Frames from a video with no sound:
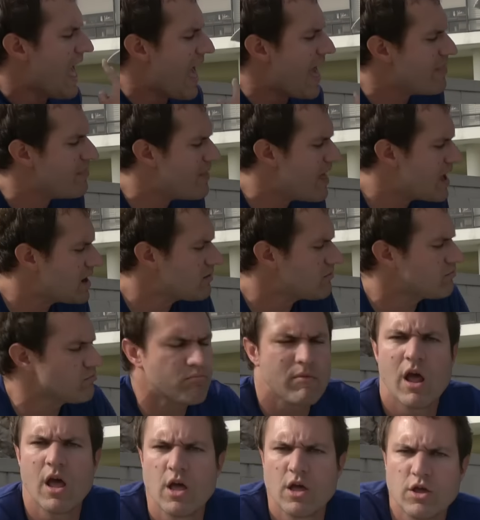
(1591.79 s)
and then
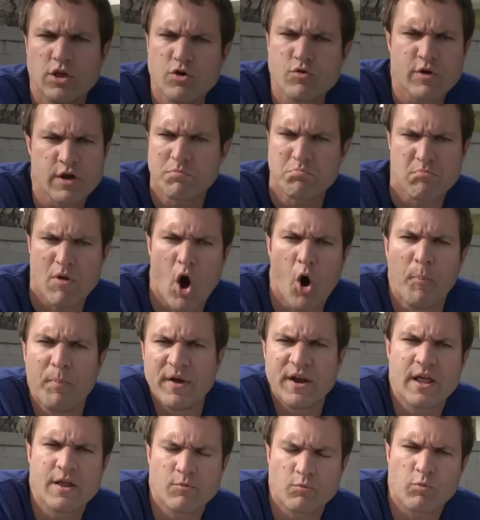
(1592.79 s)
you can
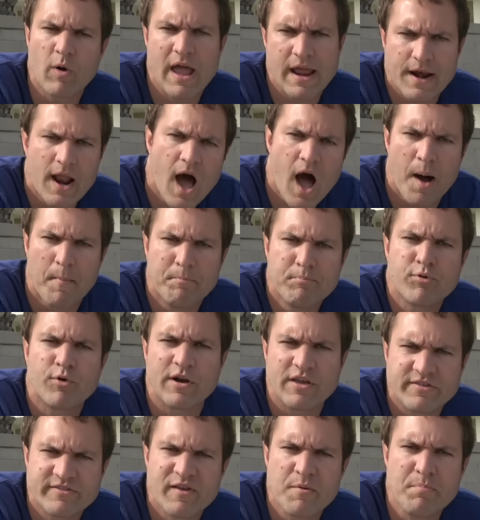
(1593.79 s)
open it right up,
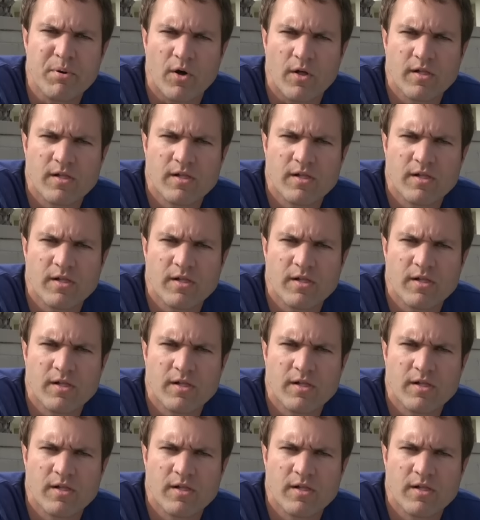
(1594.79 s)
pretty simple.